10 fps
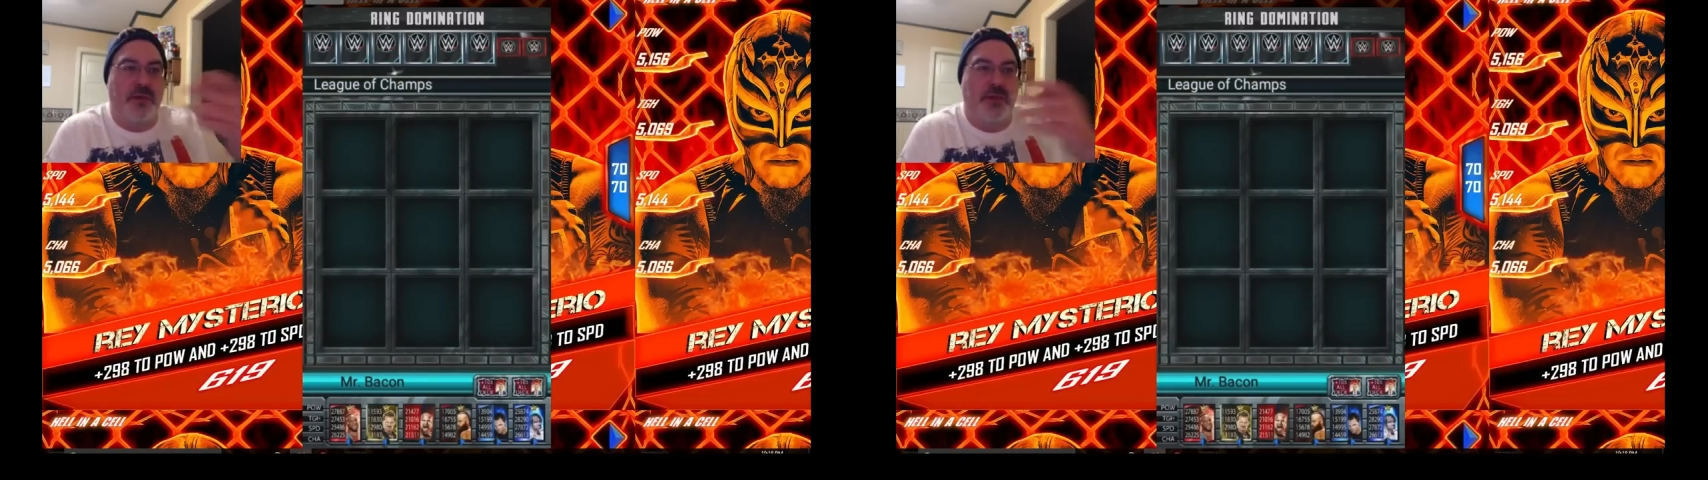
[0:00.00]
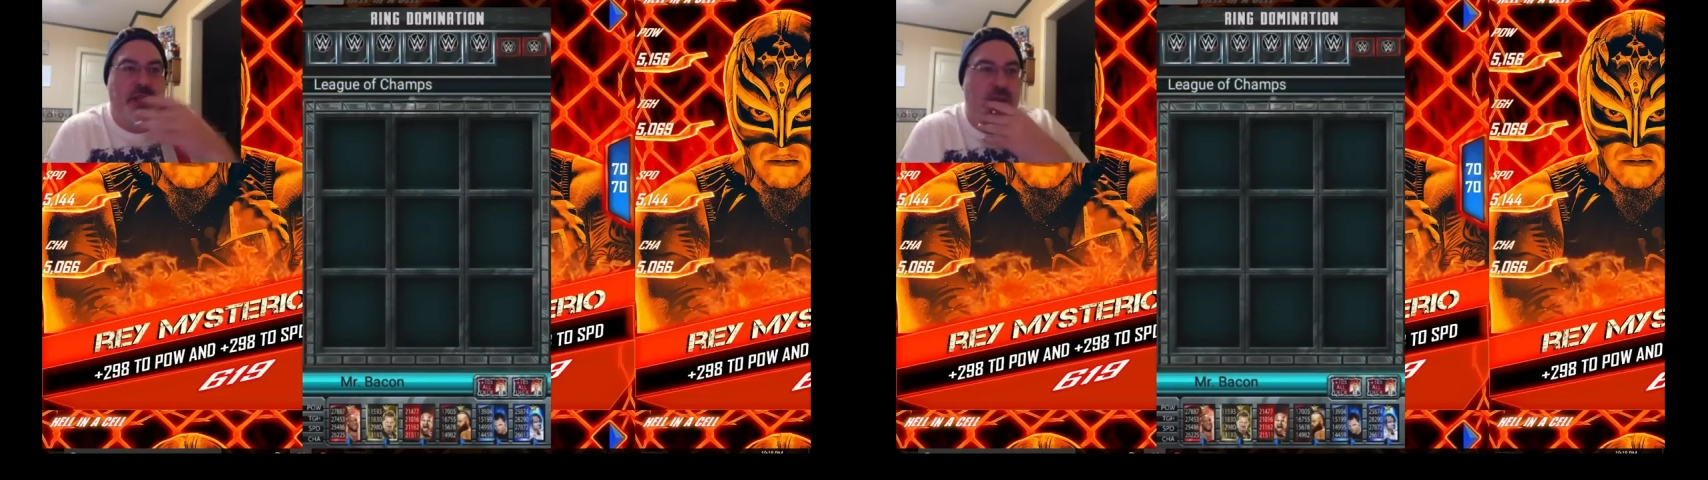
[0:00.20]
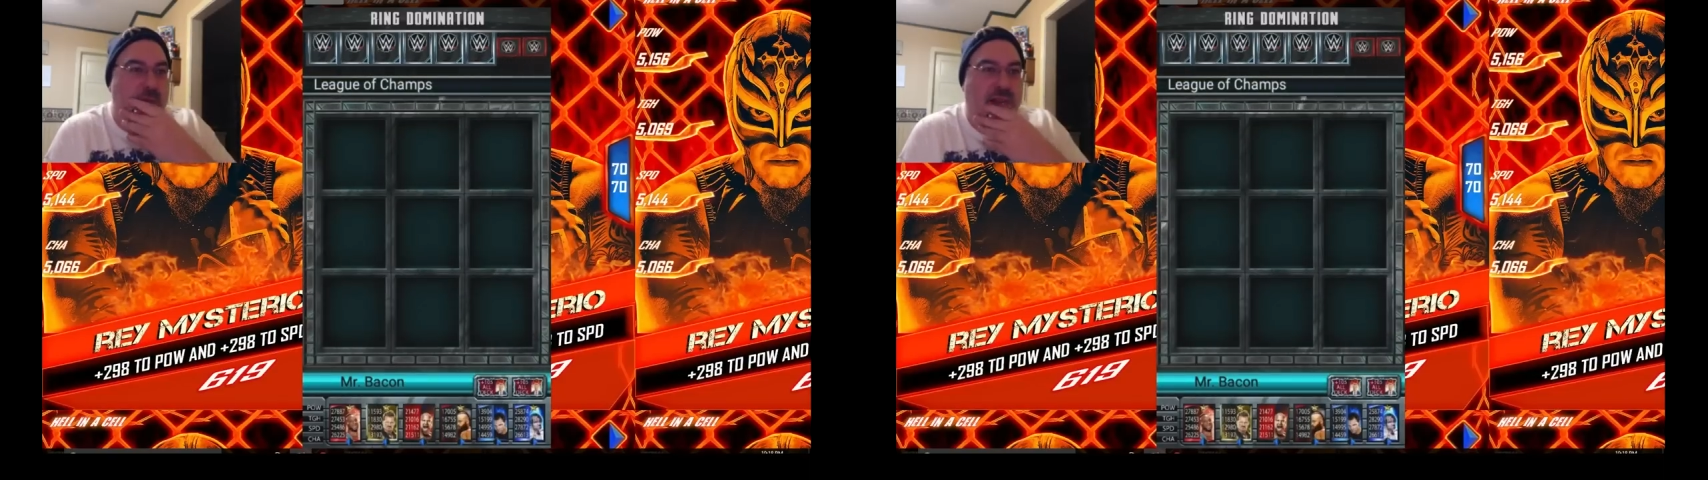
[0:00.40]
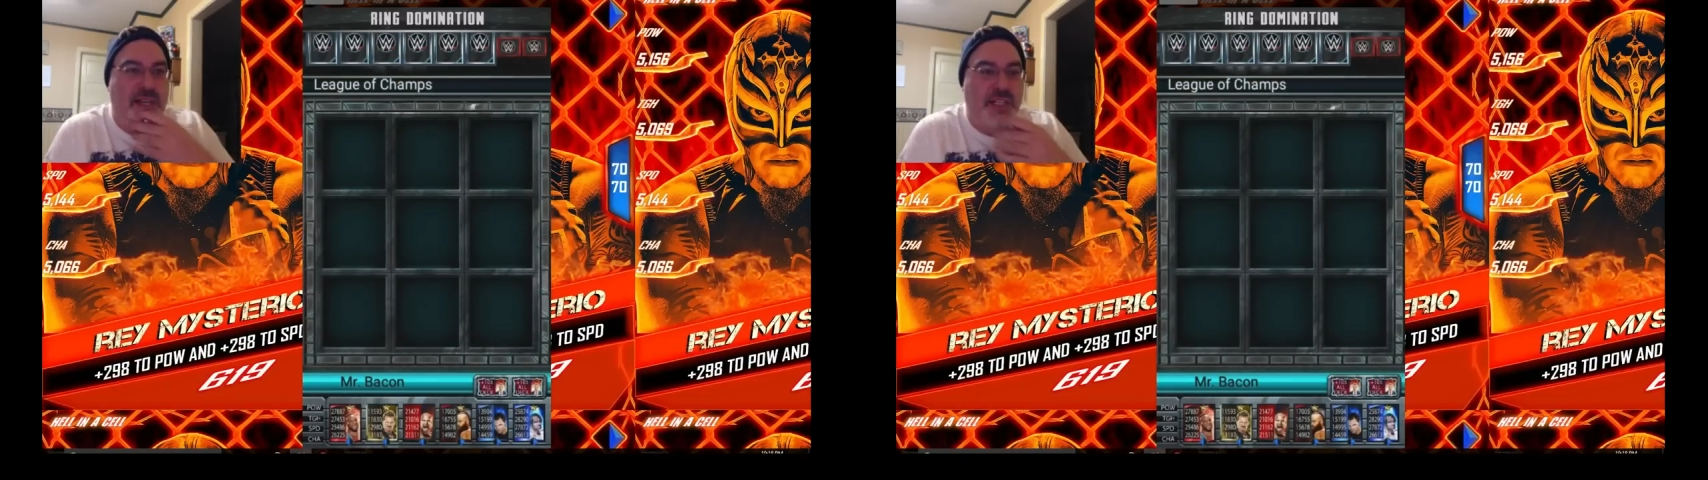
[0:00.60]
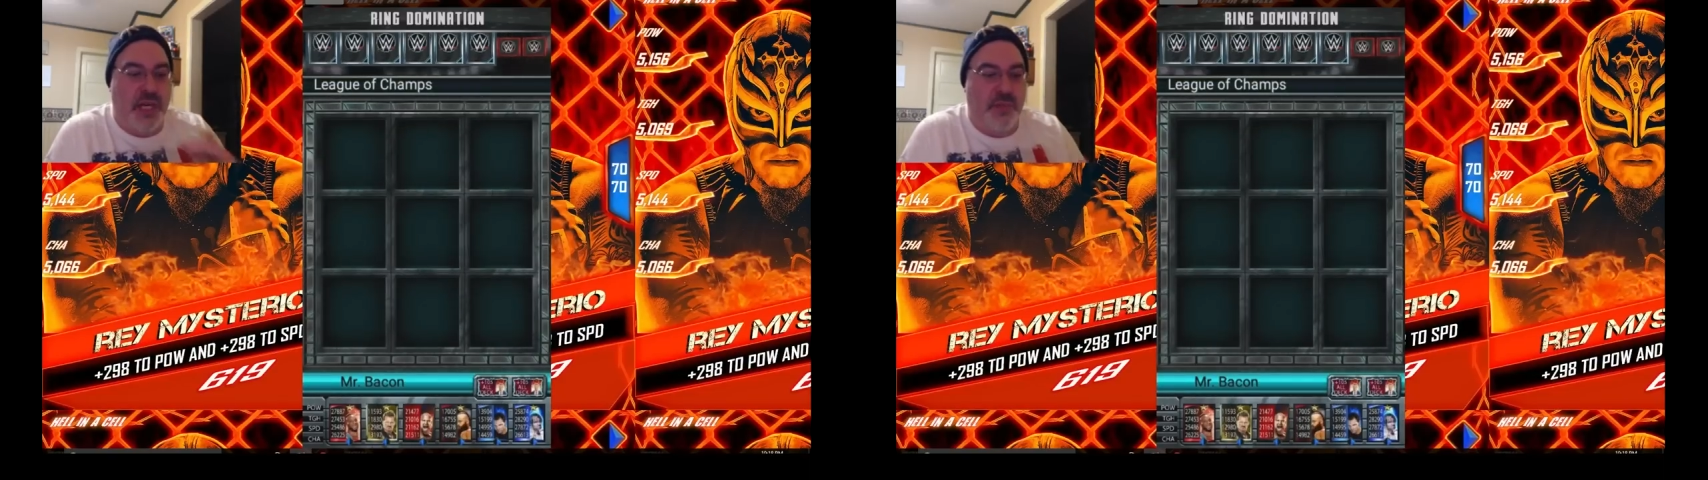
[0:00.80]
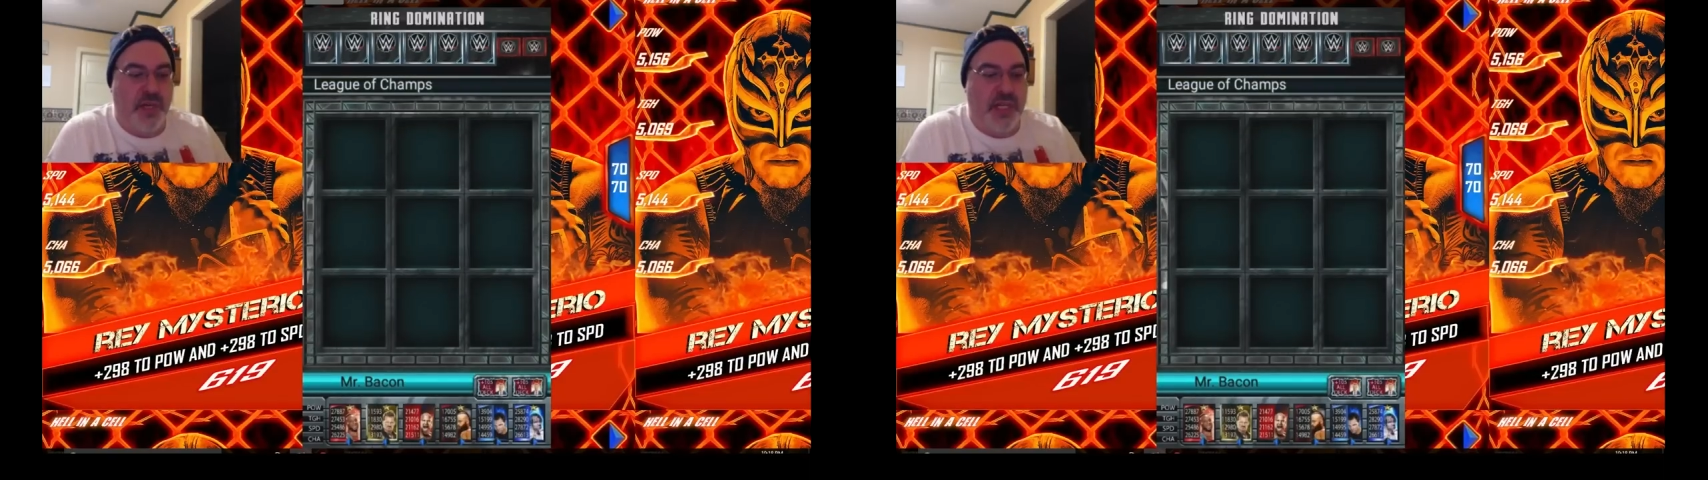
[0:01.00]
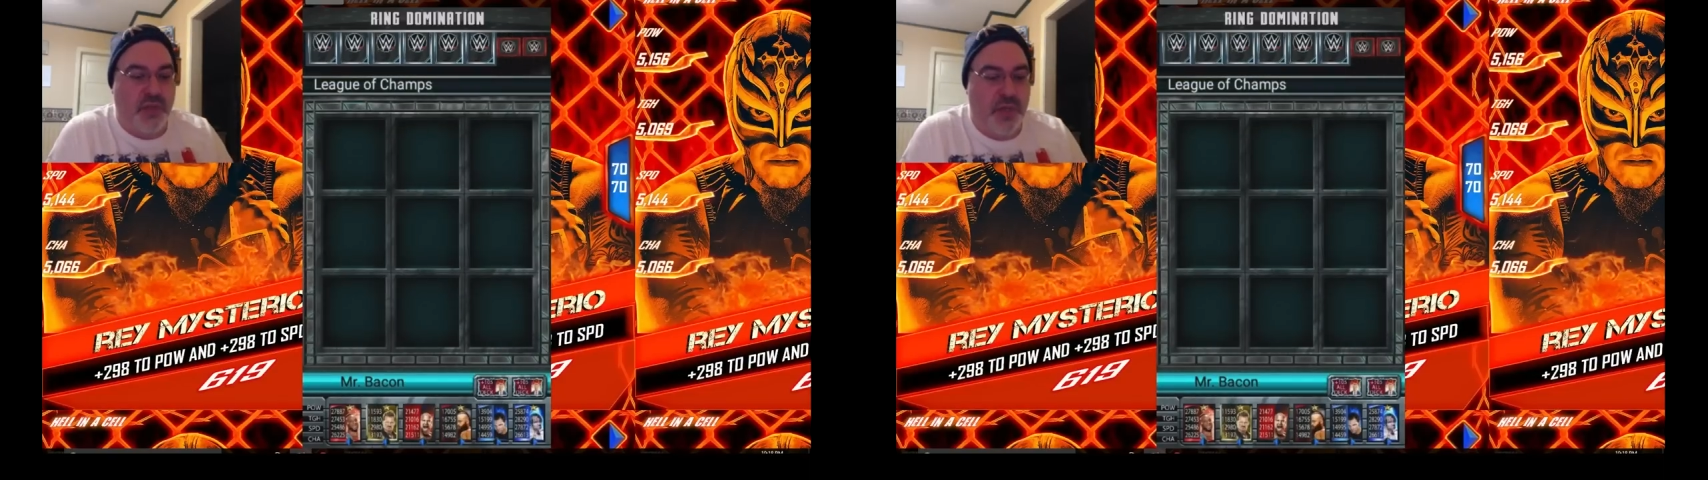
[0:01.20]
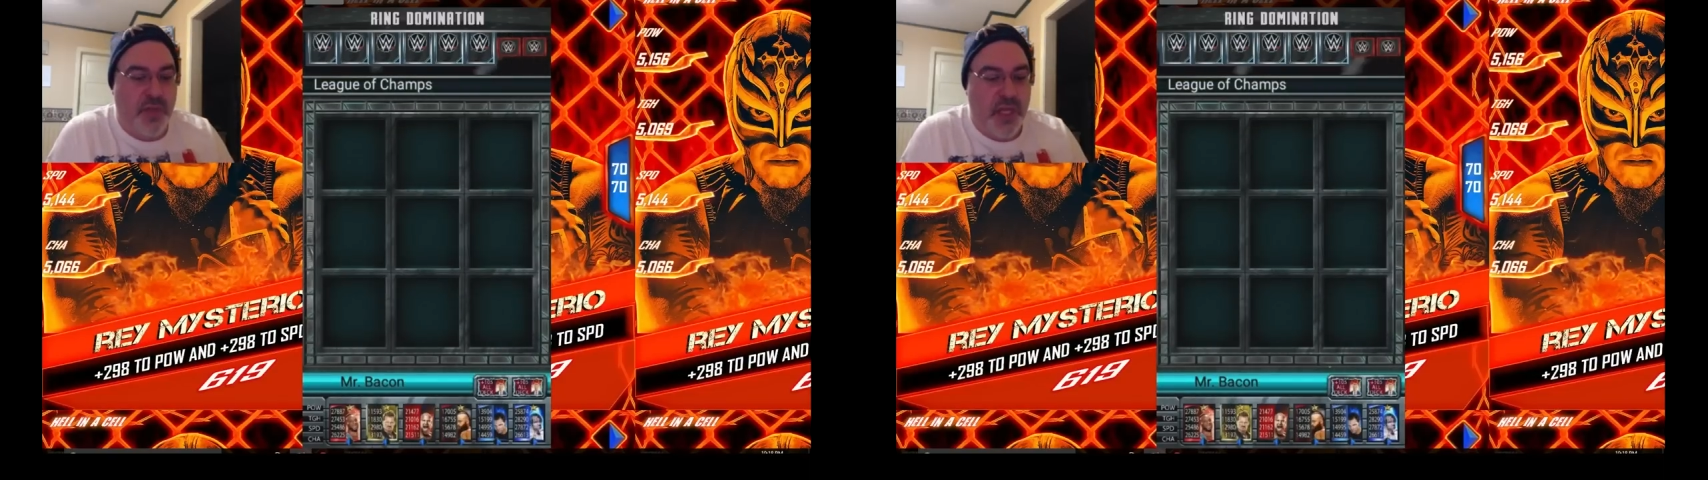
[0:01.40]
was talking about it in JB's
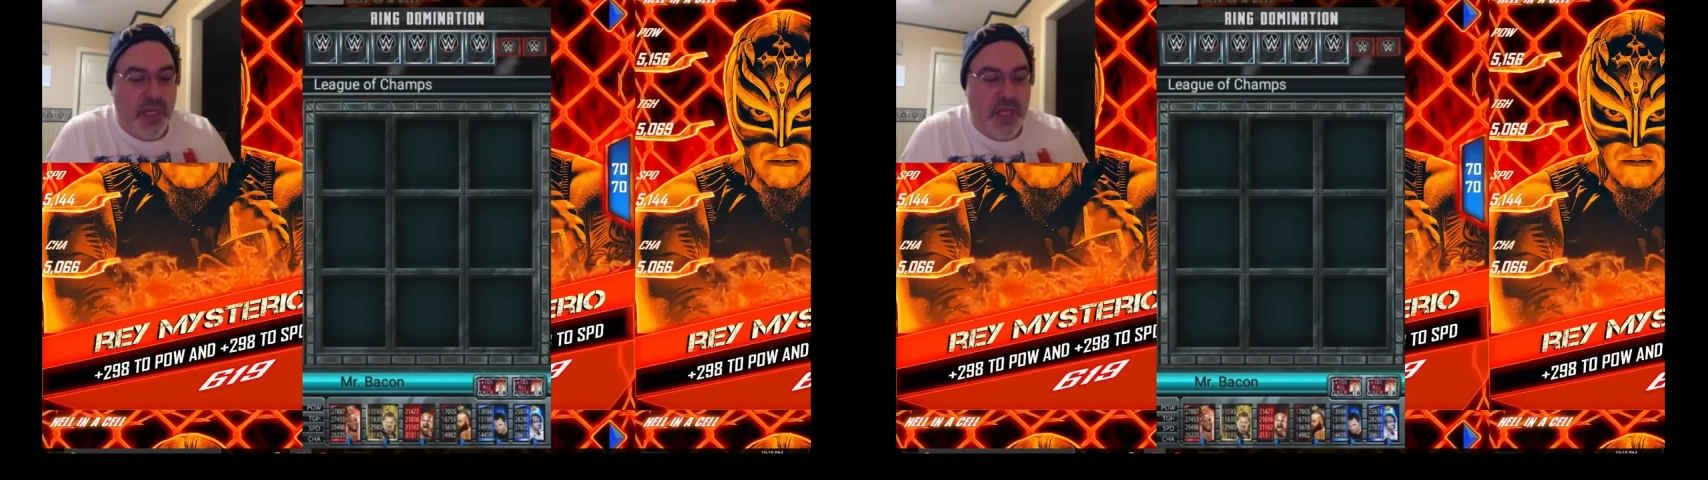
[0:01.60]
stream.